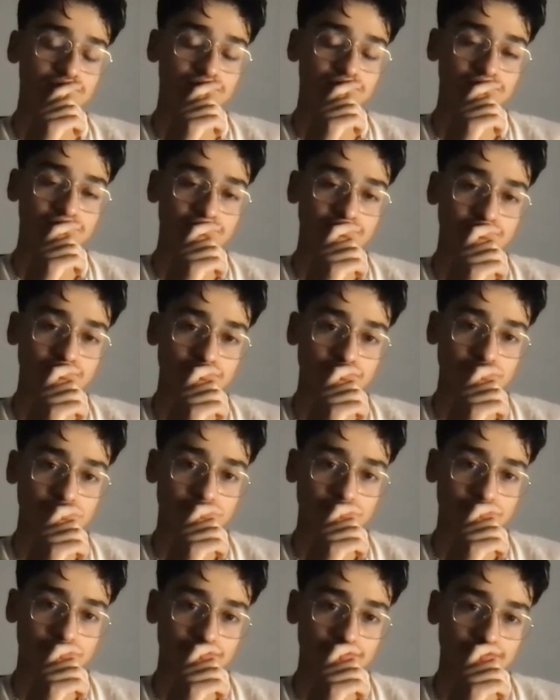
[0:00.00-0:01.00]

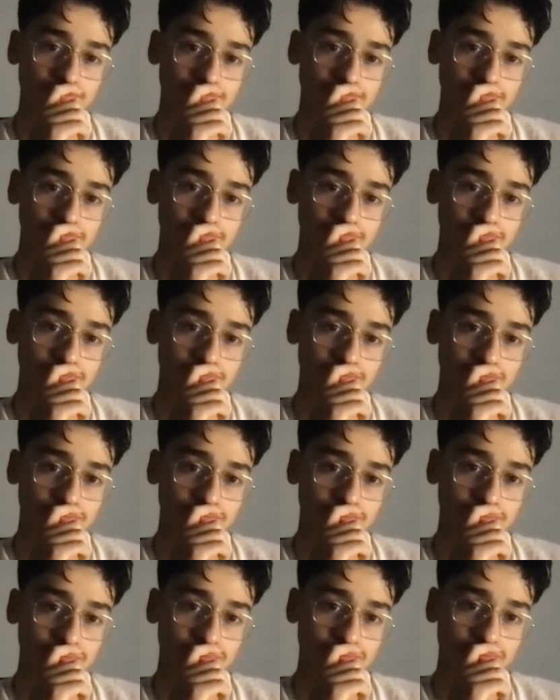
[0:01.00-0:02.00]

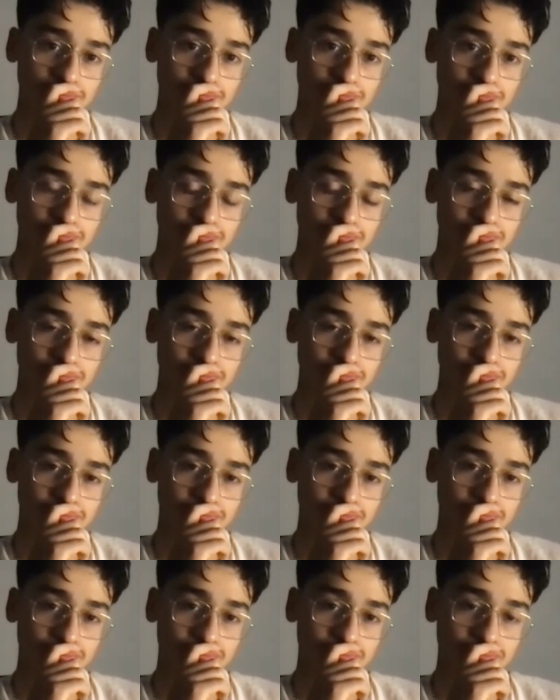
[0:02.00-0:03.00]

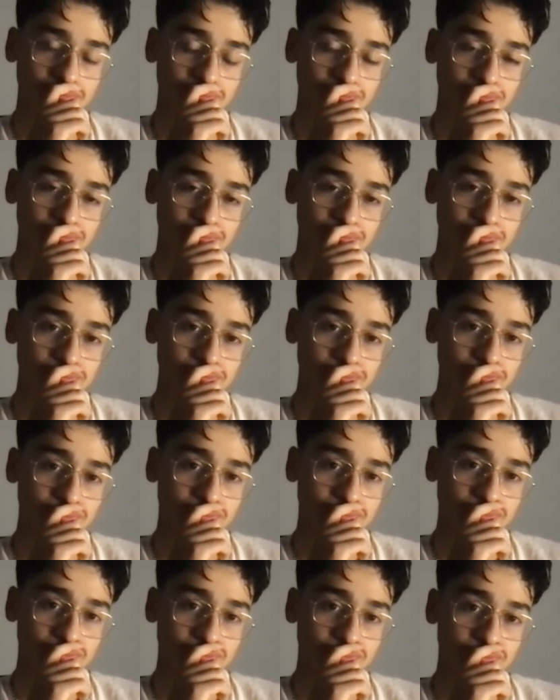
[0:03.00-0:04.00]

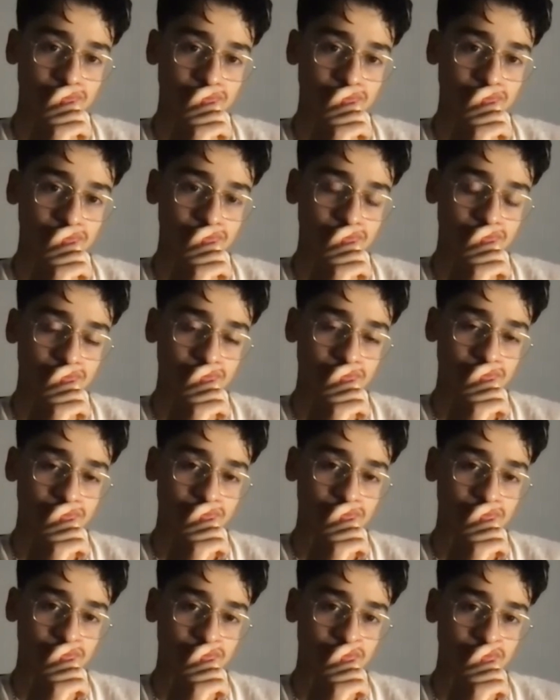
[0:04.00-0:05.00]

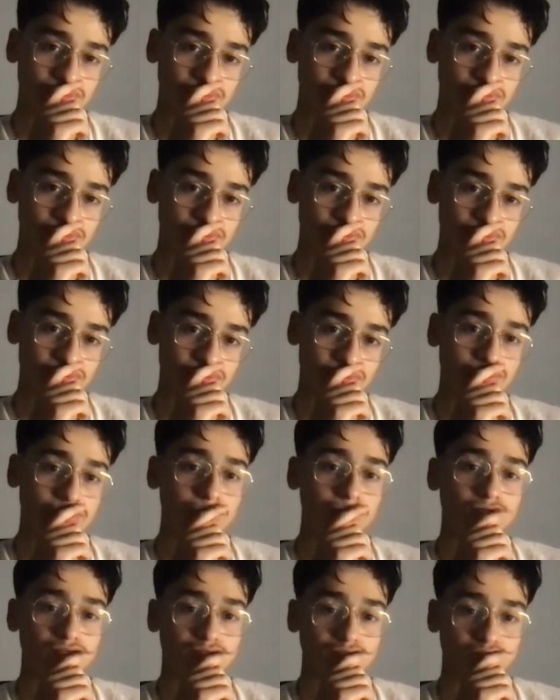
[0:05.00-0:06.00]

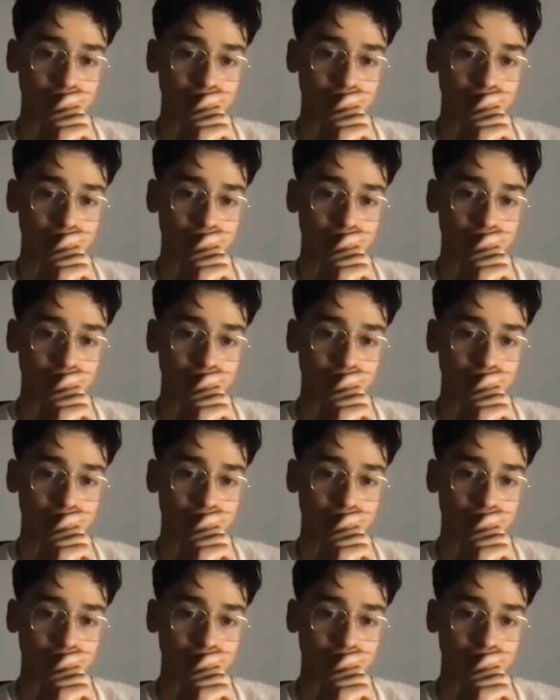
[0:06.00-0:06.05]
No words are spoken by the person on screen.